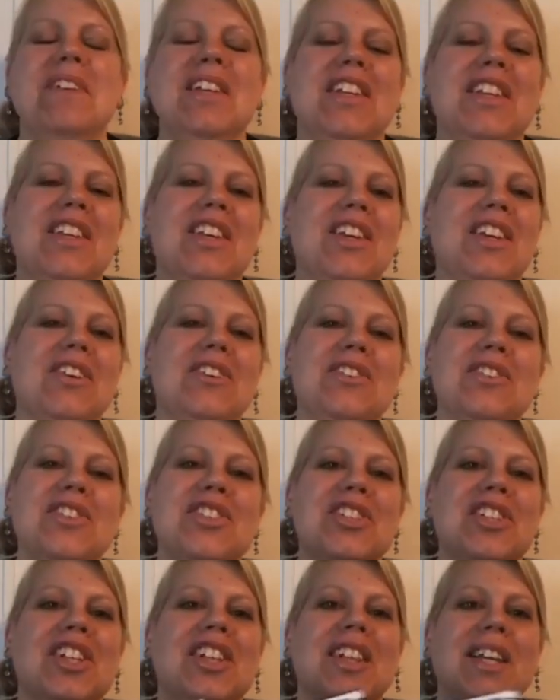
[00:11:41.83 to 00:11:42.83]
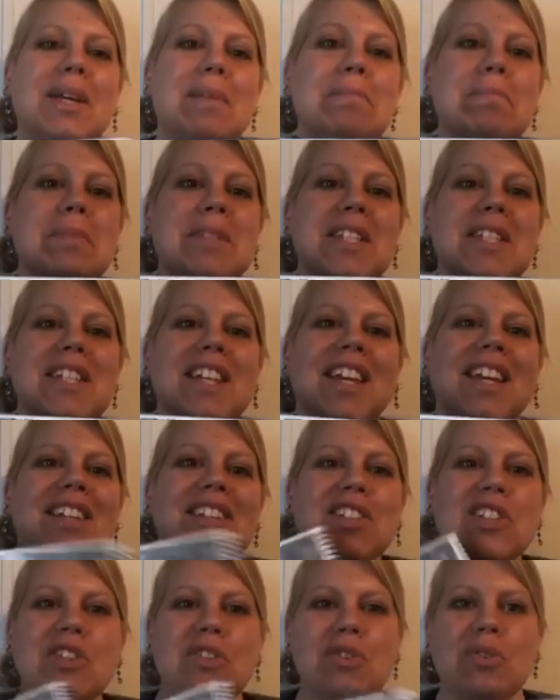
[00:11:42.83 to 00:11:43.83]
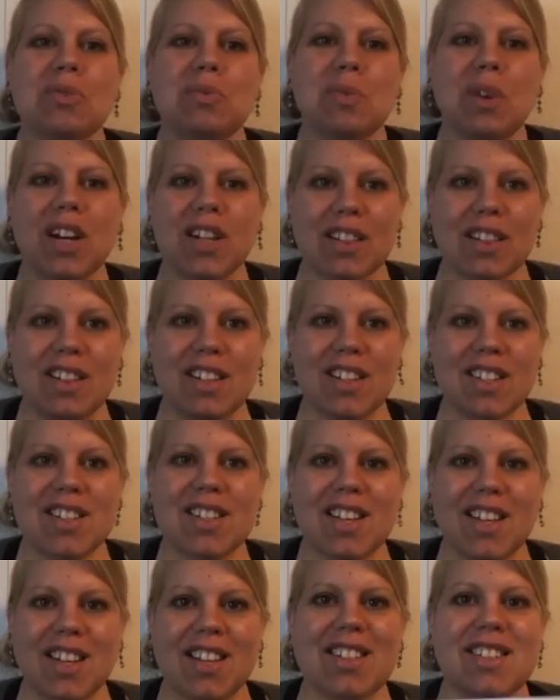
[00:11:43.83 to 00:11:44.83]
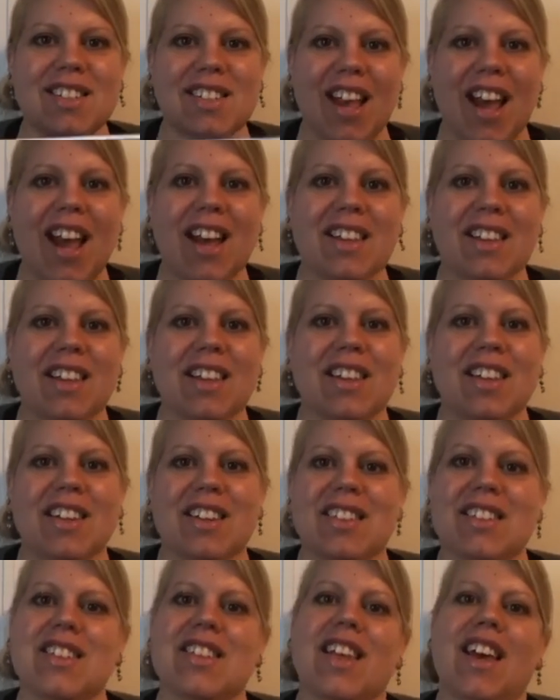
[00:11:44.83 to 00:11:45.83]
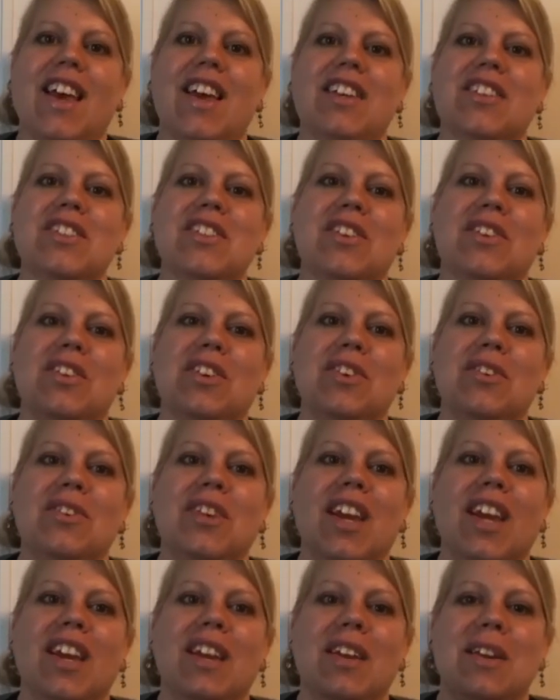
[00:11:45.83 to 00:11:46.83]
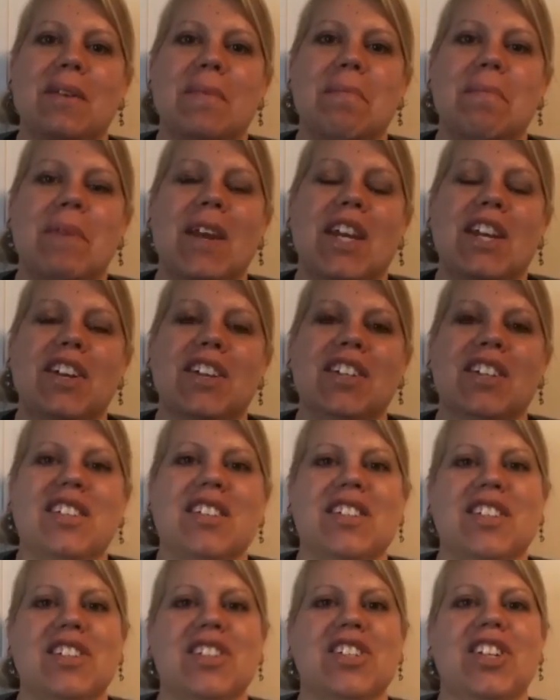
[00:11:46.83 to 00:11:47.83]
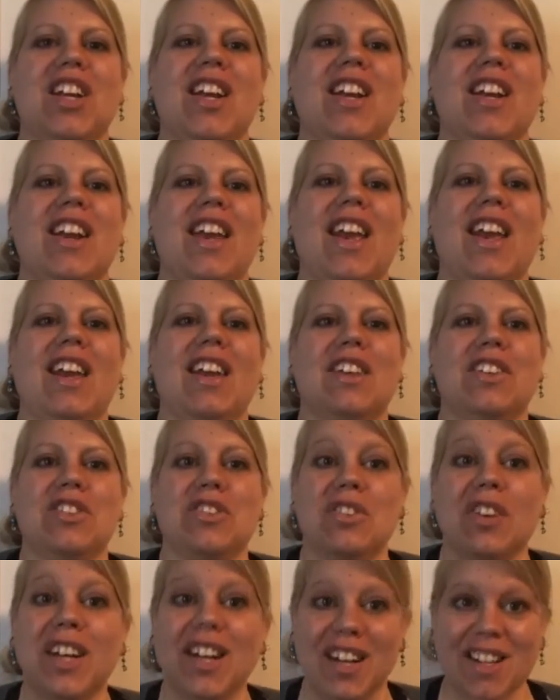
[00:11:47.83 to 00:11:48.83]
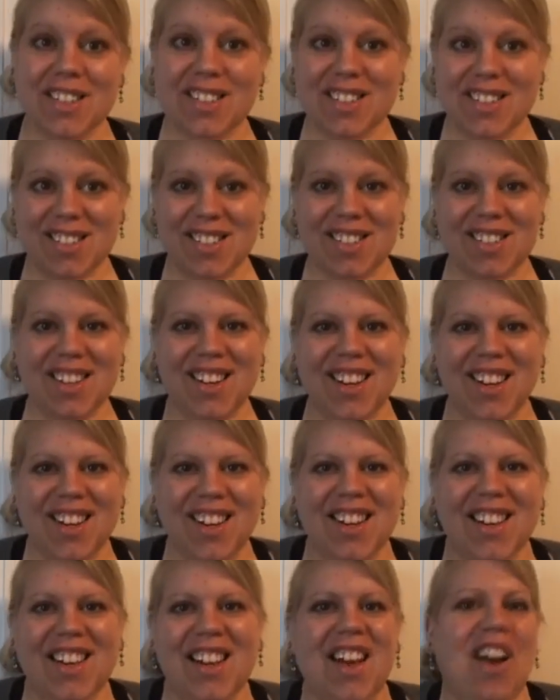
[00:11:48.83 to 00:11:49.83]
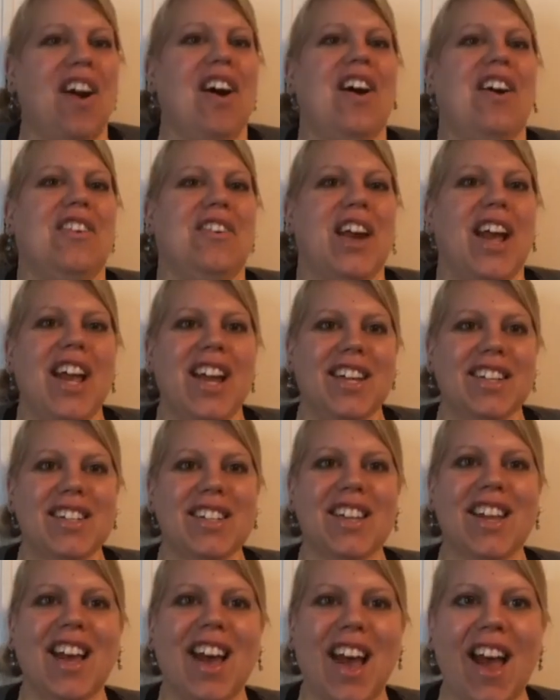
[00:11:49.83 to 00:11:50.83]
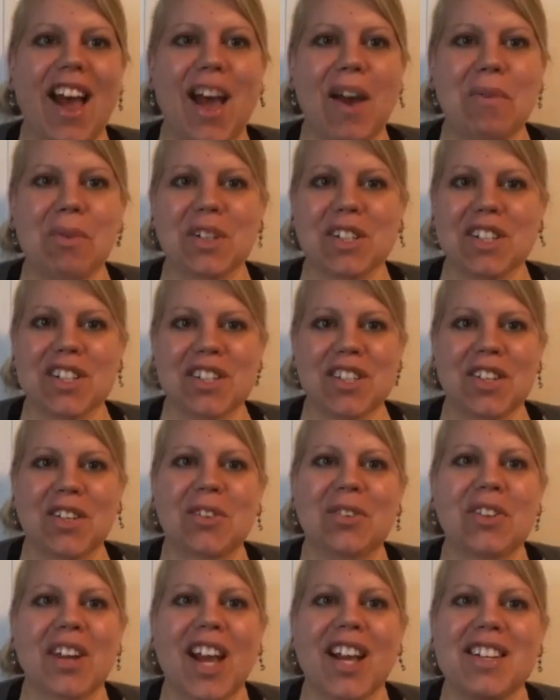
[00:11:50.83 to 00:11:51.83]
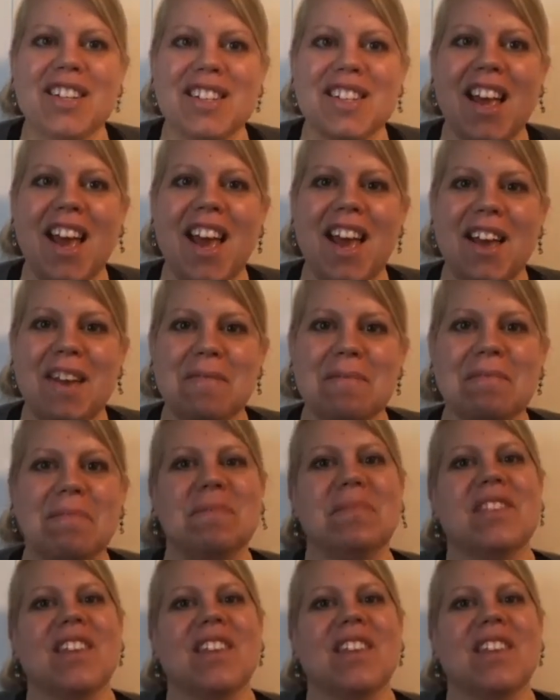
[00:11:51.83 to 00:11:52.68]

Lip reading: huge glimpse into what this exactly looks like, so you can make your decision and join us. All right, I will see you next time.